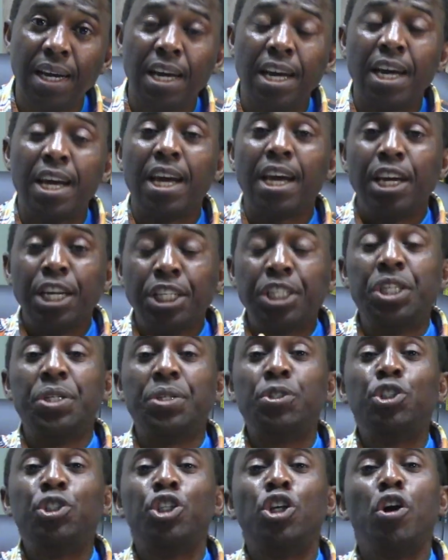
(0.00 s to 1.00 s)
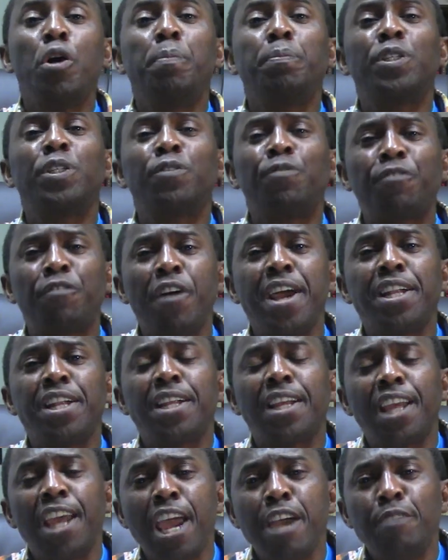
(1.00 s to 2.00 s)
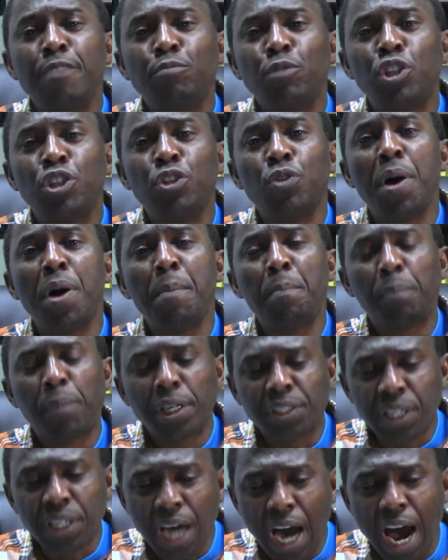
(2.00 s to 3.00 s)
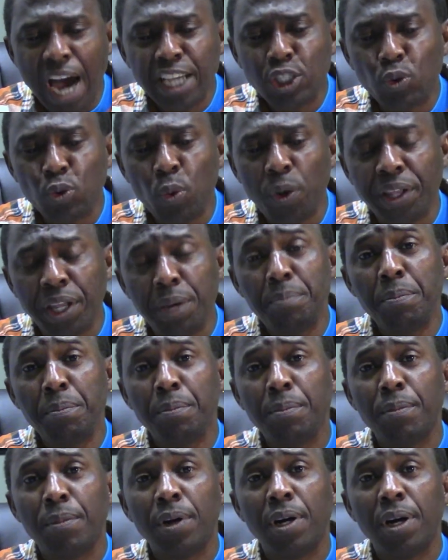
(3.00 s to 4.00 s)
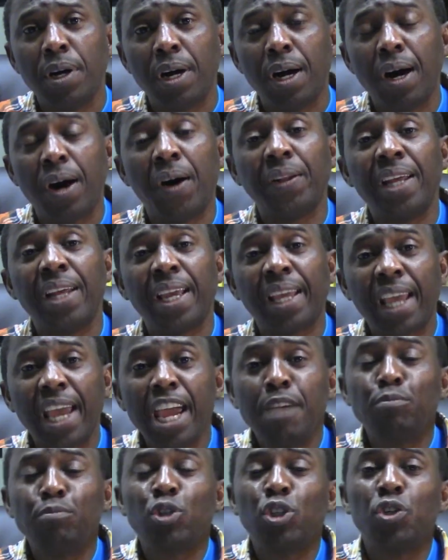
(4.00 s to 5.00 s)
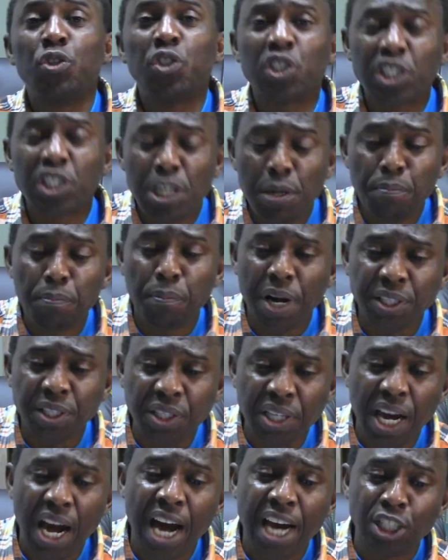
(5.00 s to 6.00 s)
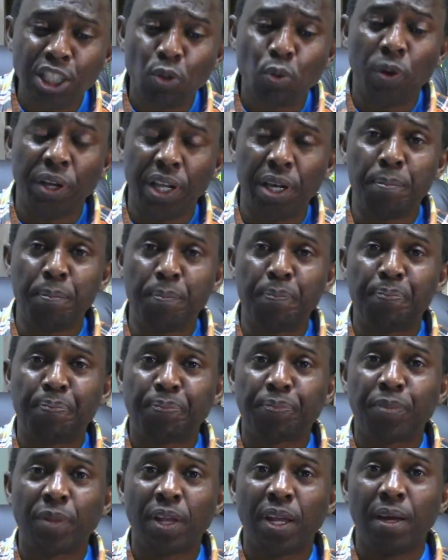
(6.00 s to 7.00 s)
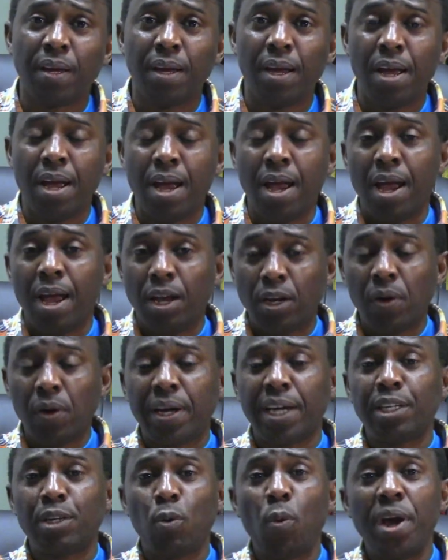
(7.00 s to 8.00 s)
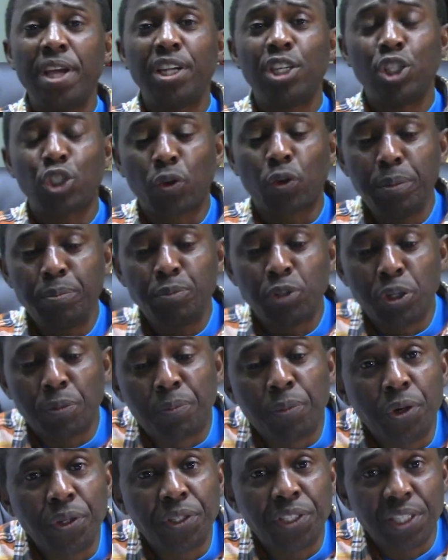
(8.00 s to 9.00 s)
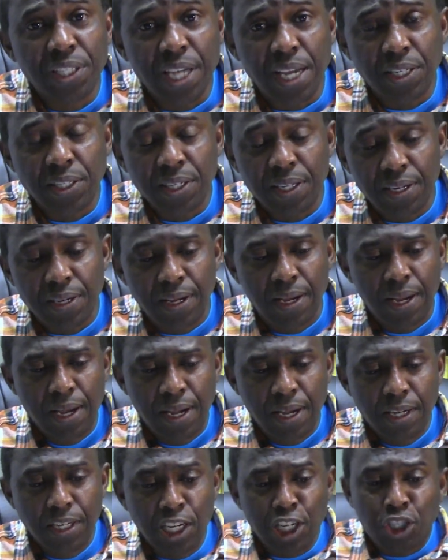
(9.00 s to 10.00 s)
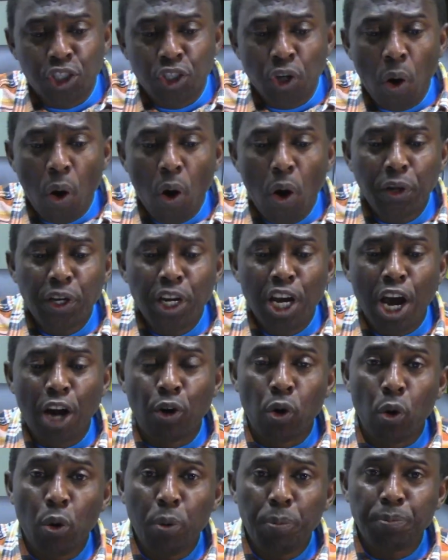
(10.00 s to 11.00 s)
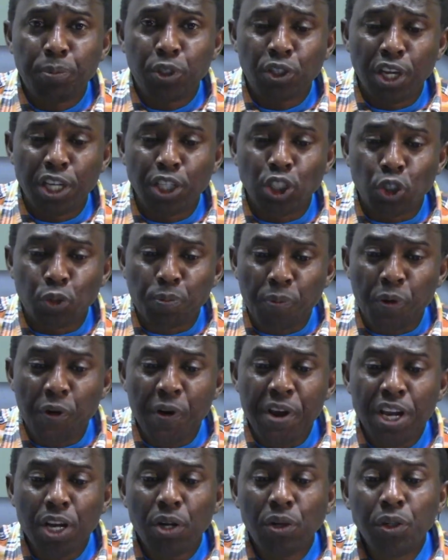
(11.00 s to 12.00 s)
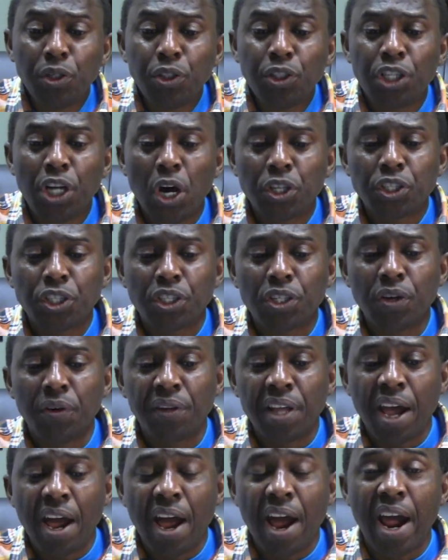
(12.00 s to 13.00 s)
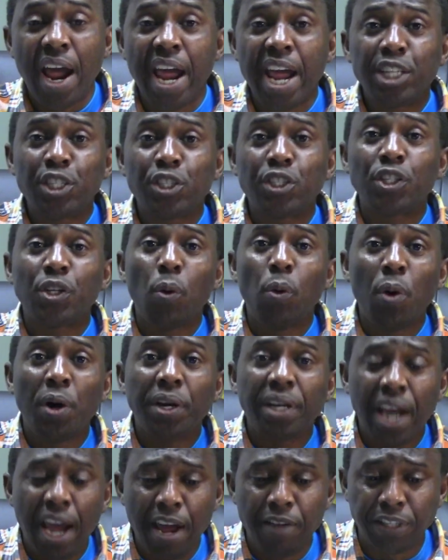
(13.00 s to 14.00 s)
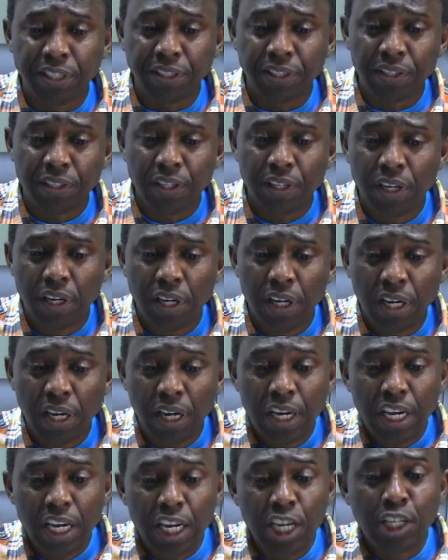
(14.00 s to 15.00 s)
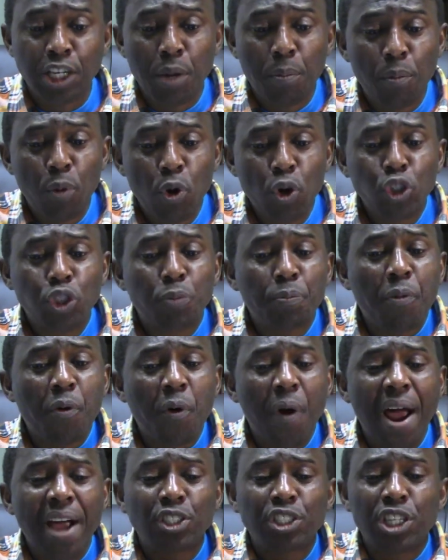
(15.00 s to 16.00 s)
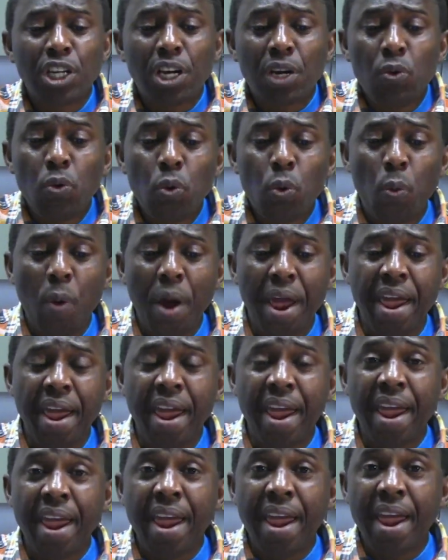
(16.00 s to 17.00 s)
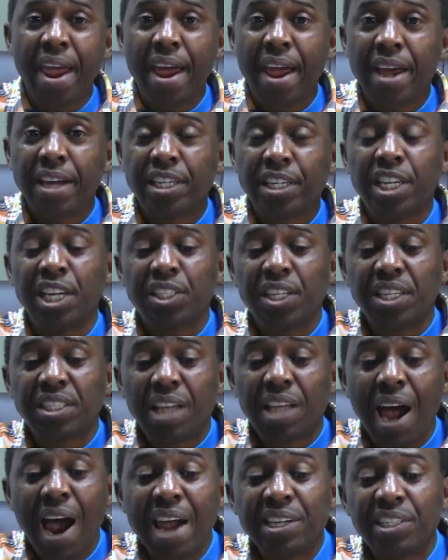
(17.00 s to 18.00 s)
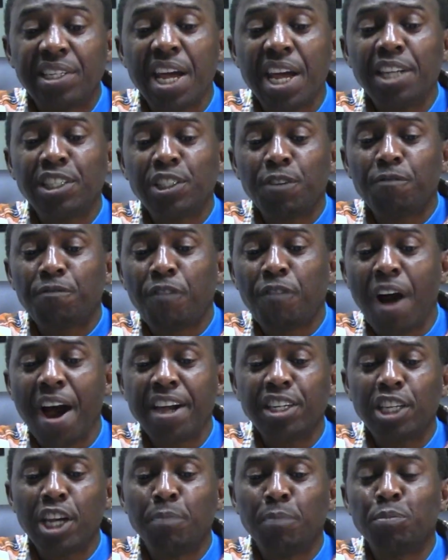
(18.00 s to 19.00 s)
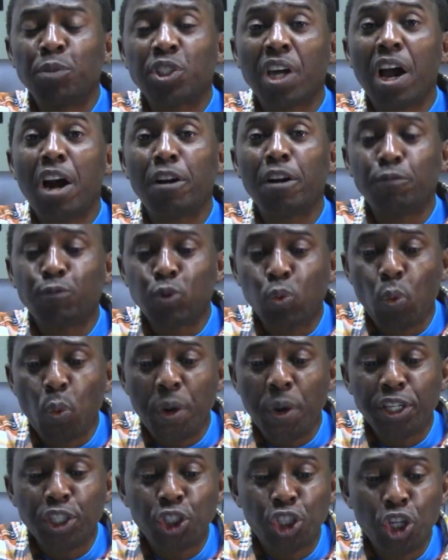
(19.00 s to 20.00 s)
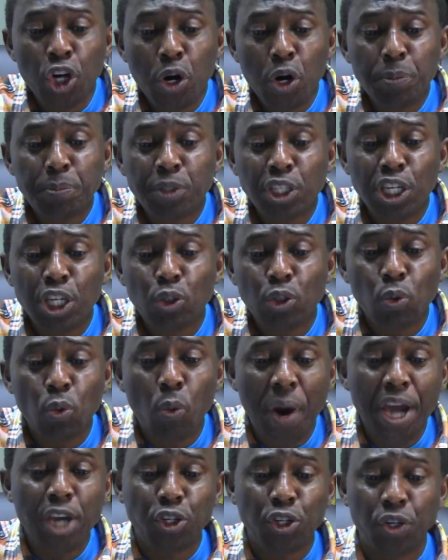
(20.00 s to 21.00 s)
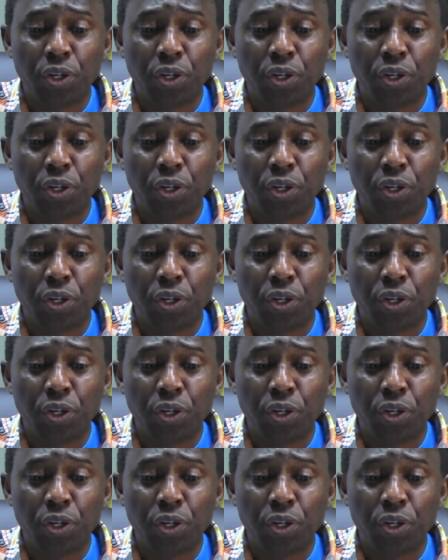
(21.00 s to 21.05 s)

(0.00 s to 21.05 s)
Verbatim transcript: Do Job's friend came to empathize with him or they came to sympathize with him? Look at the the scripture puts it. They tore their robes and sprinkled dust on their heads toward heaven. In the most practical way, this is identifying themselves with Job's situation.